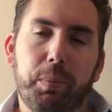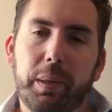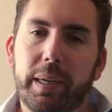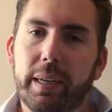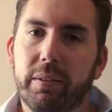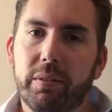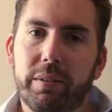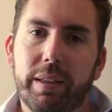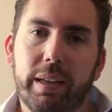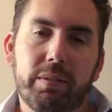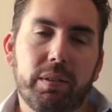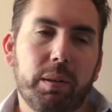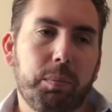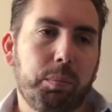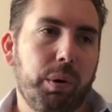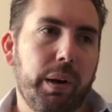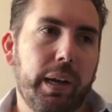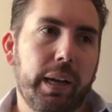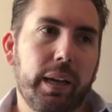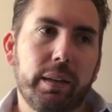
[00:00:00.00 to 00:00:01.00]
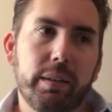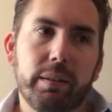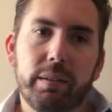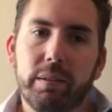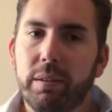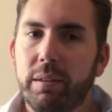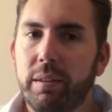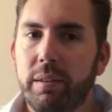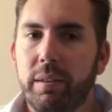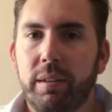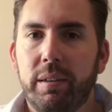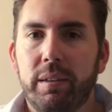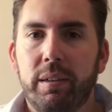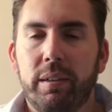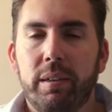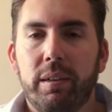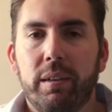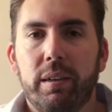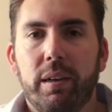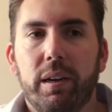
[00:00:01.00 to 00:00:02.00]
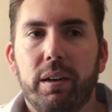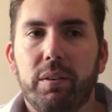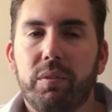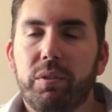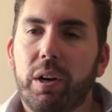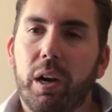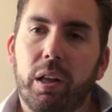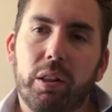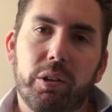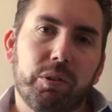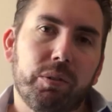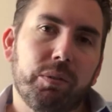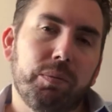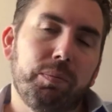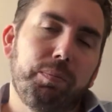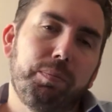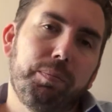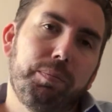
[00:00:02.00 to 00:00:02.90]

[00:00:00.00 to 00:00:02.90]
because that's the brand of color